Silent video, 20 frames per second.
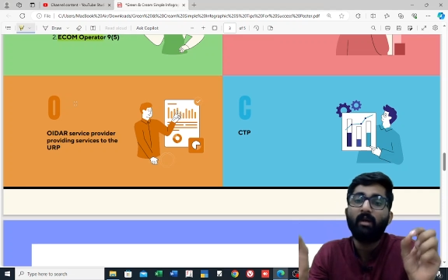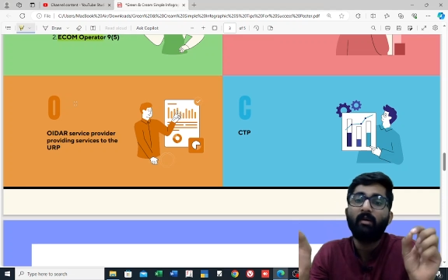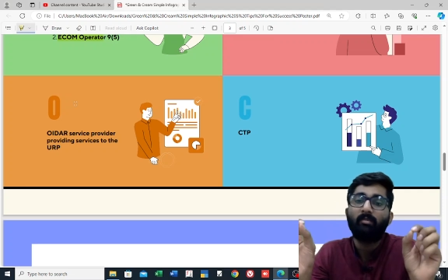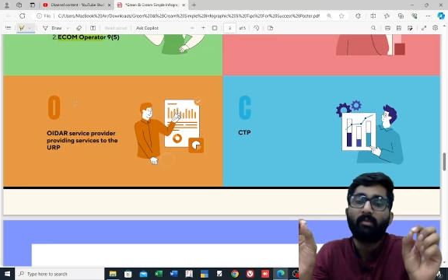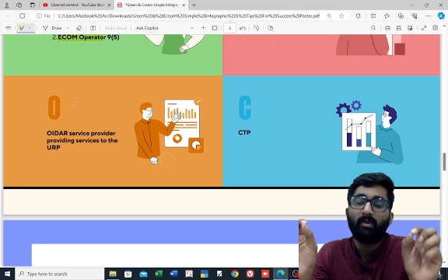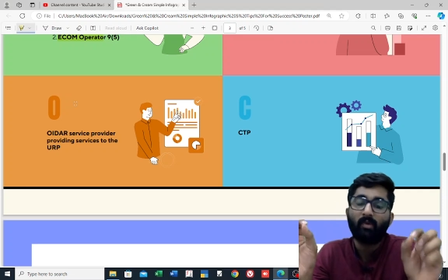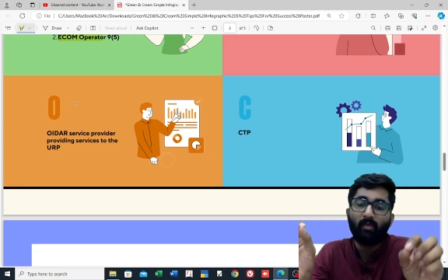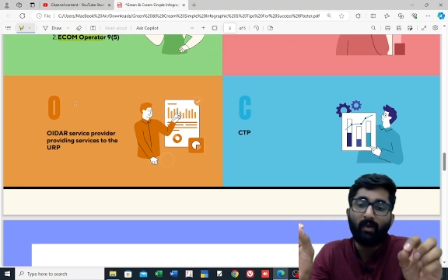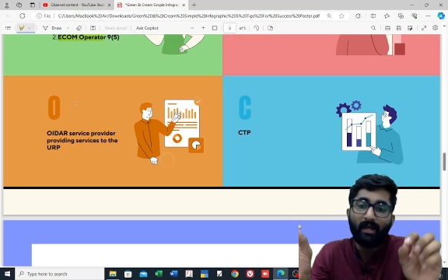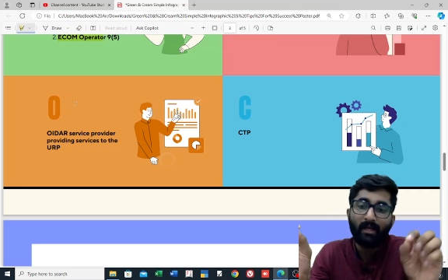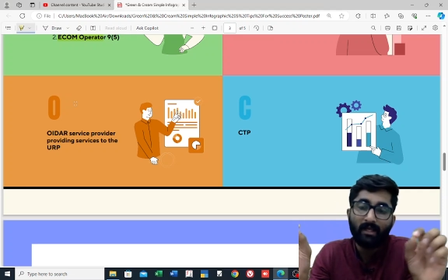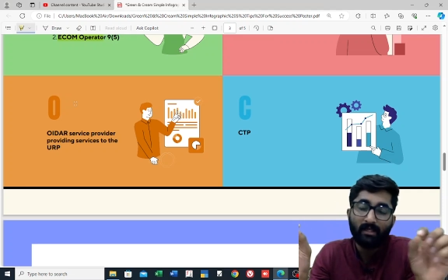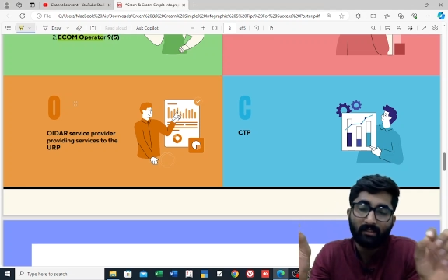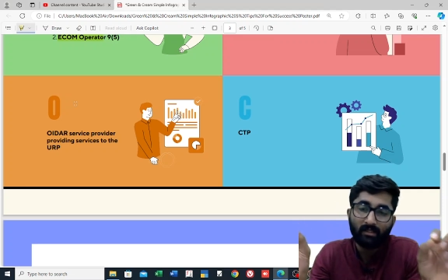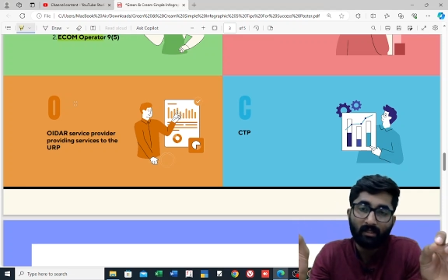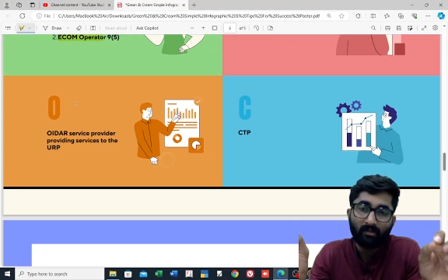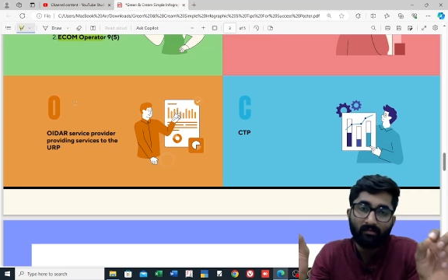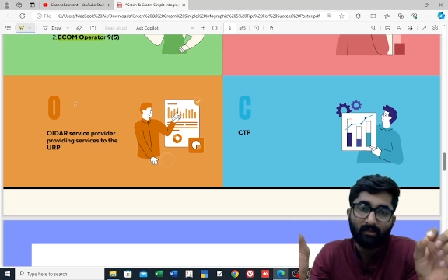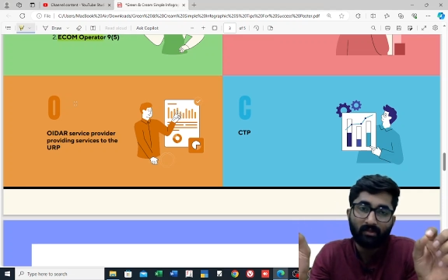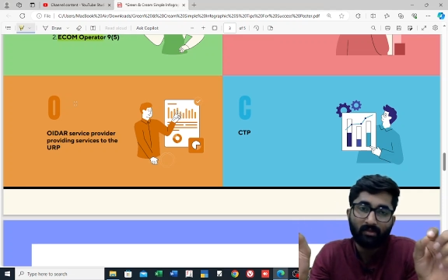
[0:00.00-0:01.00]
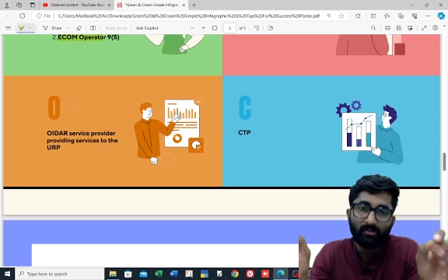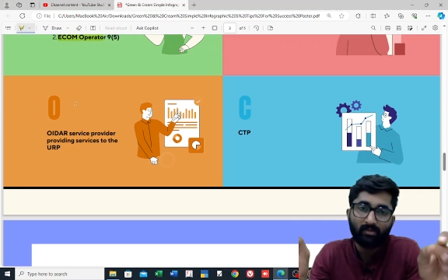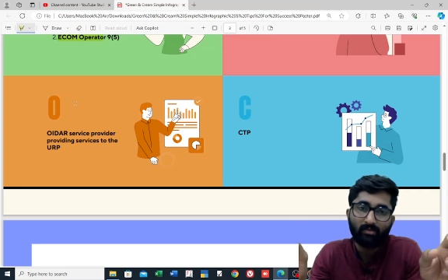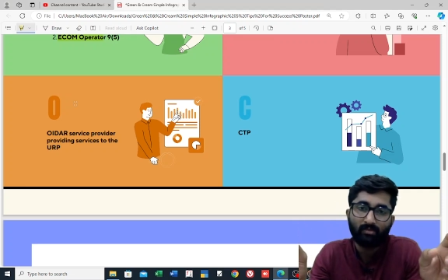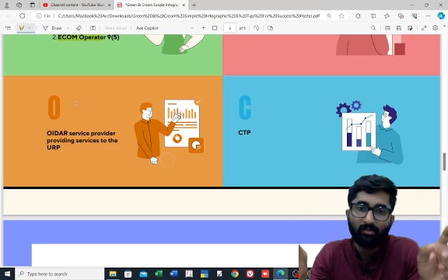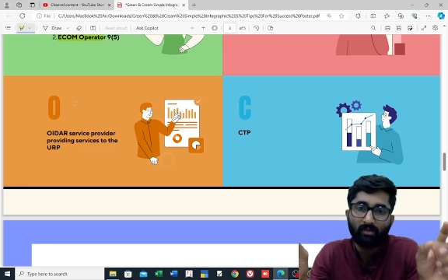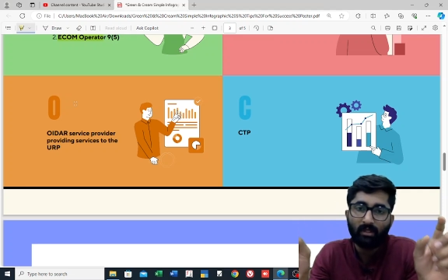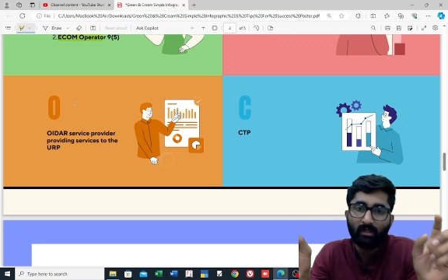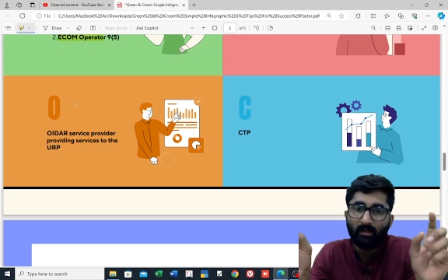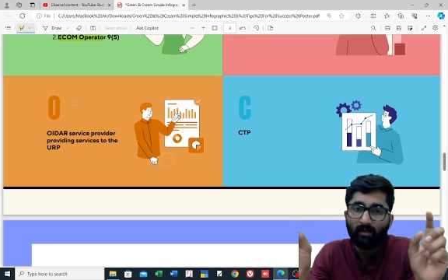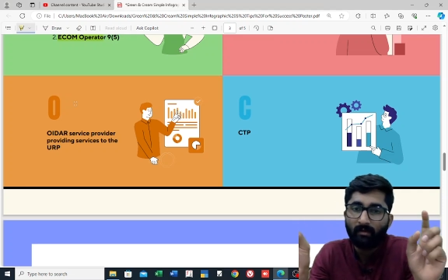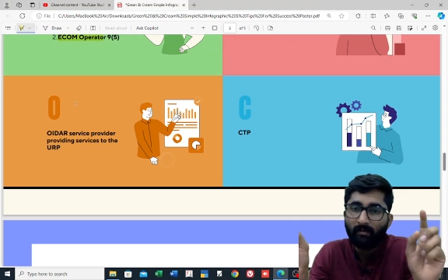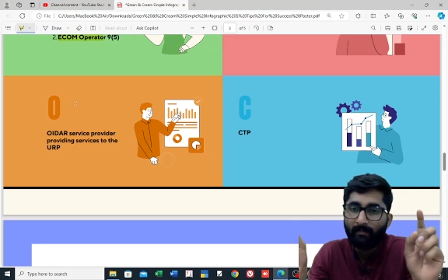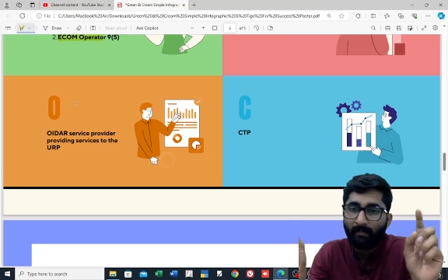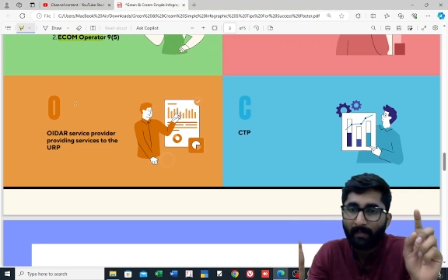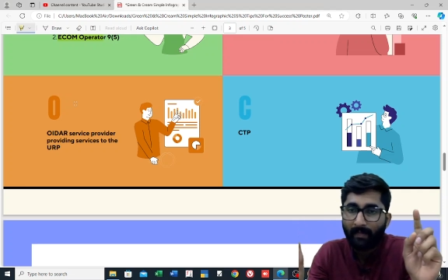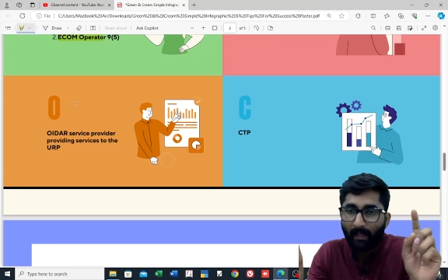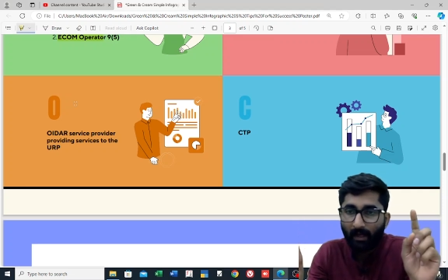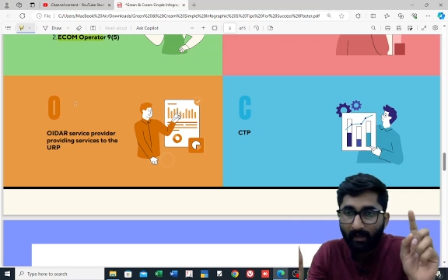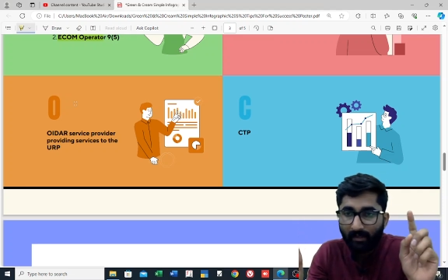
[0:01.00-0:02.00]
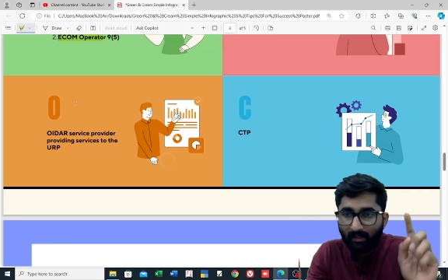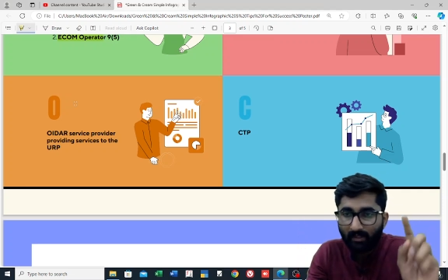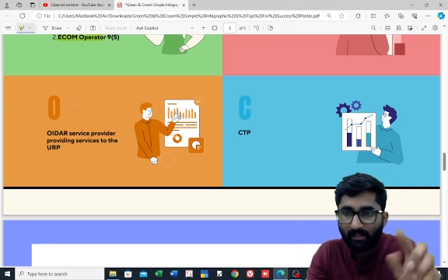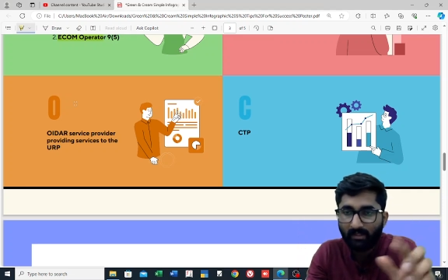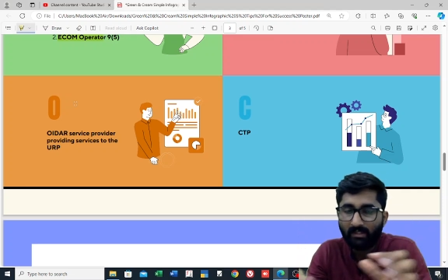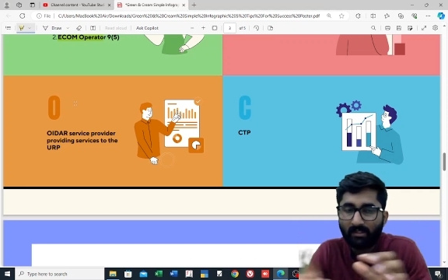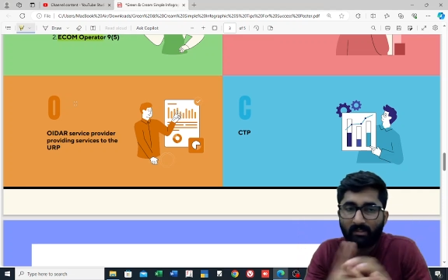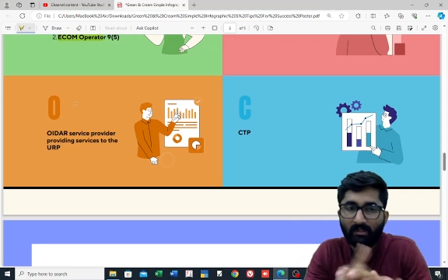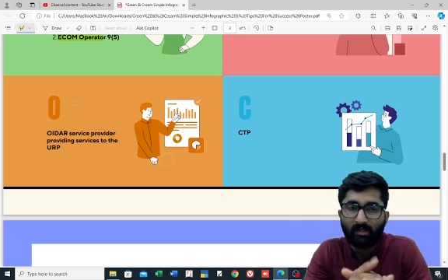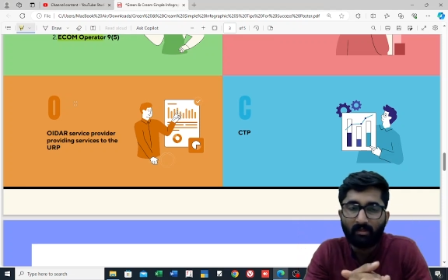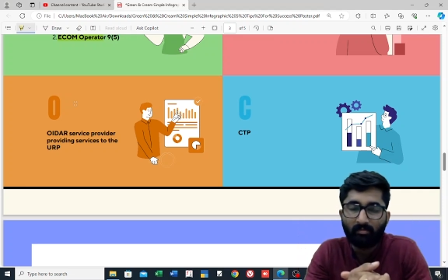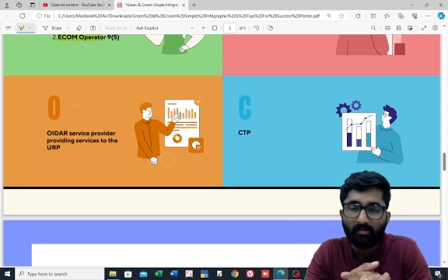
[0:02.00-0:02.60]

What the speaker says: providing services to the unregistered